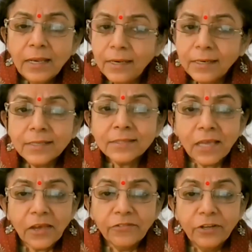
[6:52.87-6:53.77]
Let us
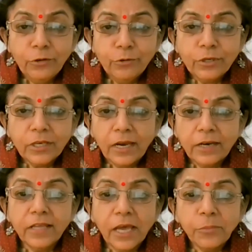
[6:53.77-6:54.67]
have a look
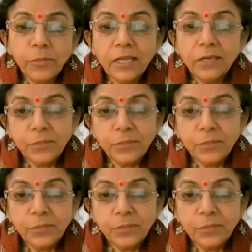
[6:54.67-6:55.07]
at the eminent